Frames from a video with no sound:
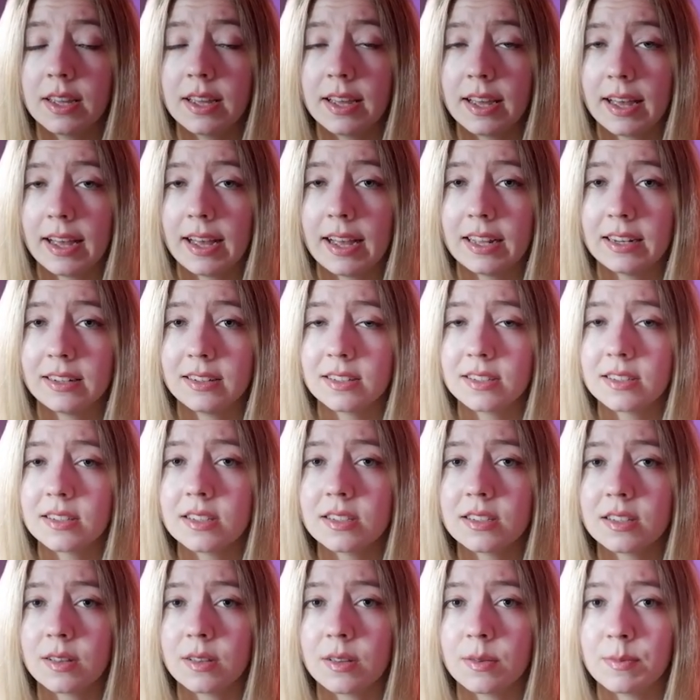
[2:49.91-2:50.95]
And this is
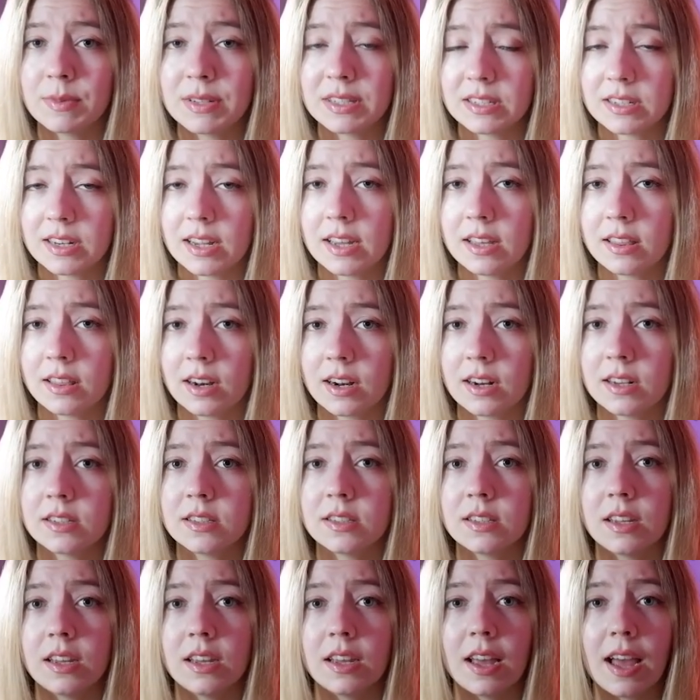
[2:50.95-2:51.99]
a mistake that I
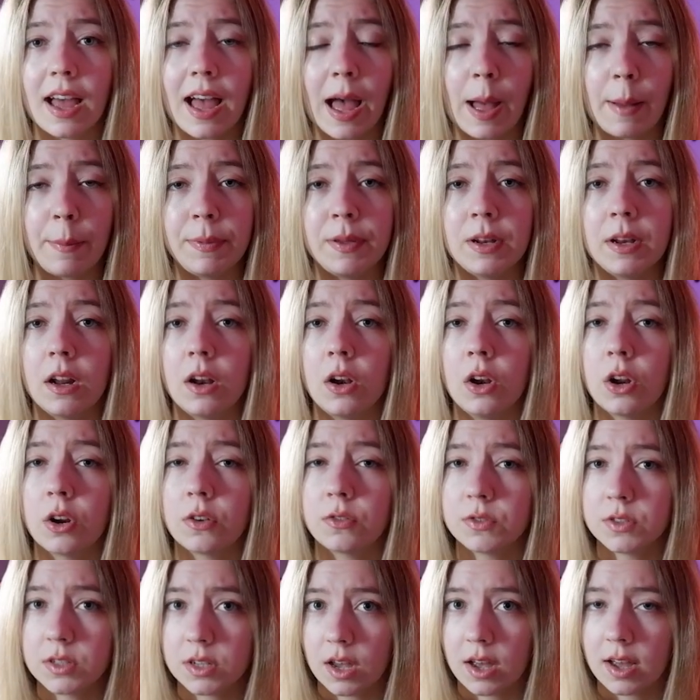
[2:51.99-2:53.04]
see happen a lot of
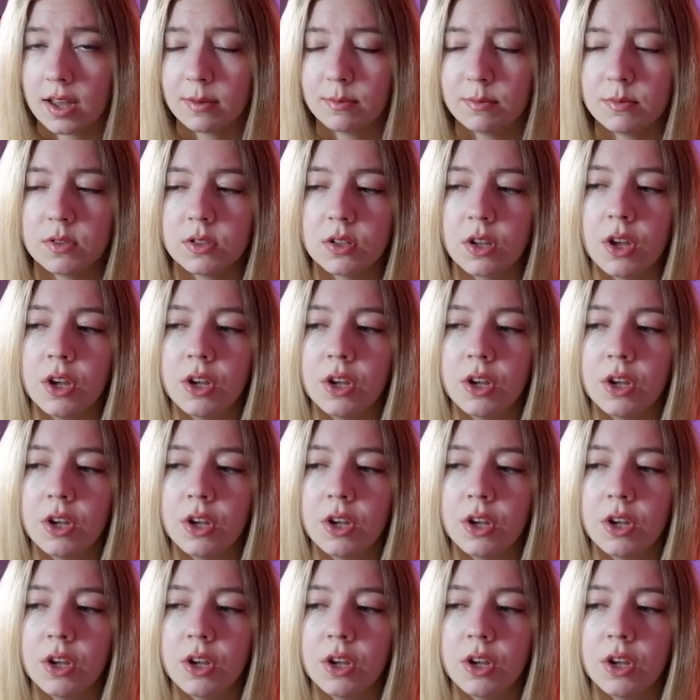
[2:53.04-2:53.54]
times.